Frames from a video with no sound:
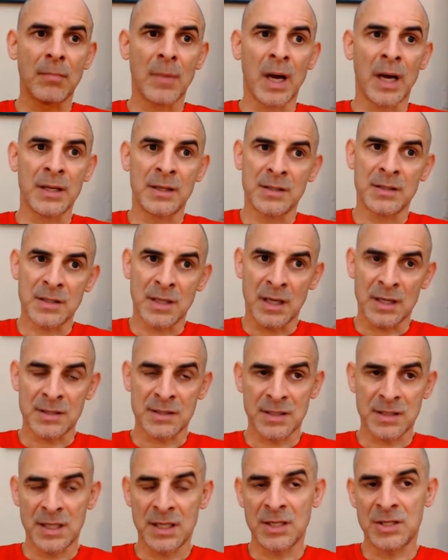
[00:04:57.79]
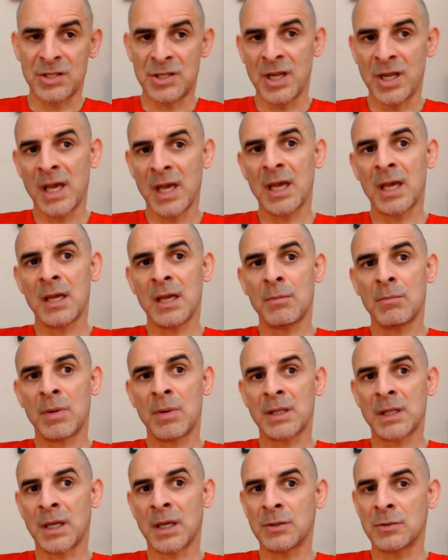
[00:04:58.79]
I discuss each day,
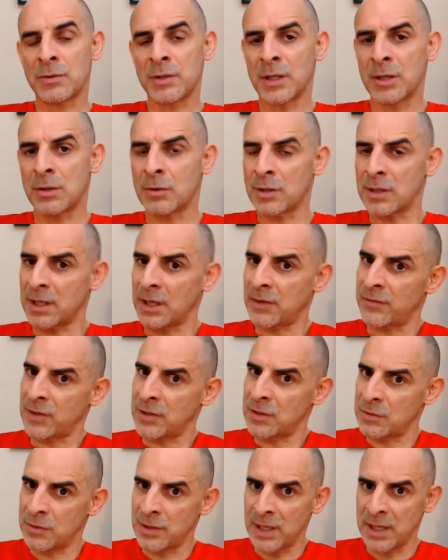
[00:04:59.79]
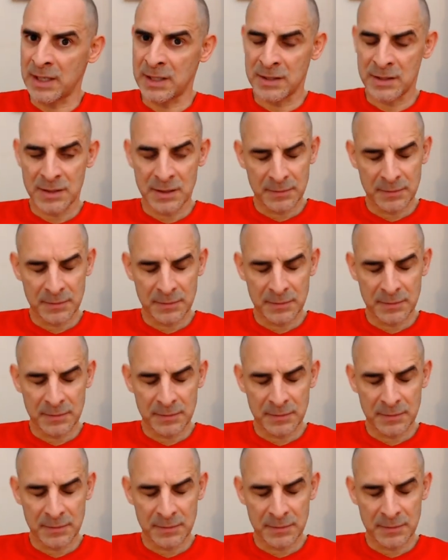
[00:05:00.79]
but I do record it every 2 days.